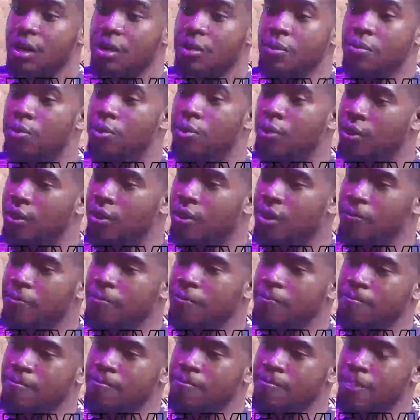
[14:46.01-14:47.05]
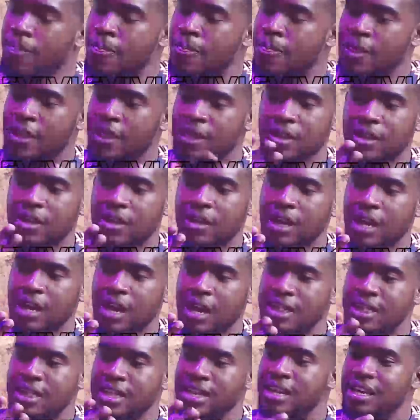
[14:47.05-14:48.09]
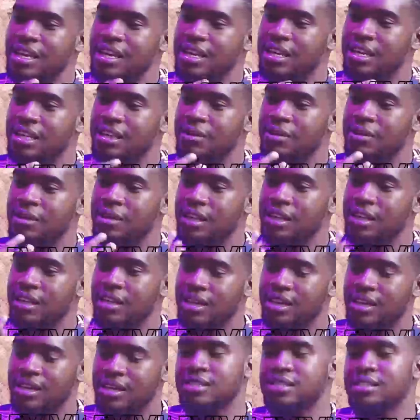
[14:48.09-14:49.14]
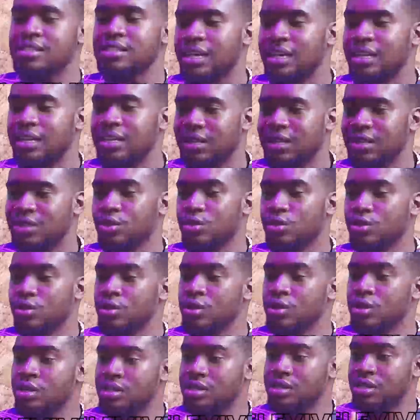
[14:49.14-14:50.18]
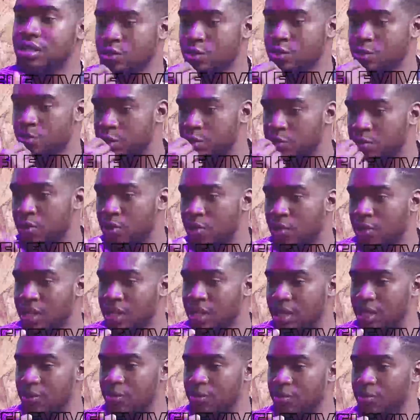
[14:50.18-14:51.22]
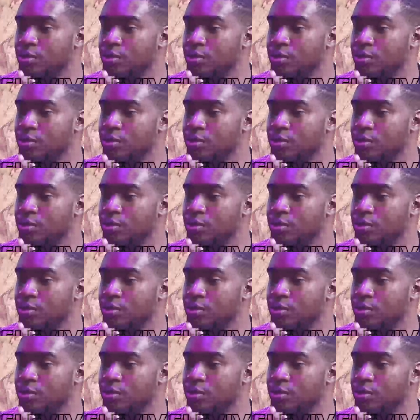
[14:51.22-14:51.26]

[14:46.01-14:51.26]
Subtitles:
But I think in cases like that, the authorities are supposed to be contacted.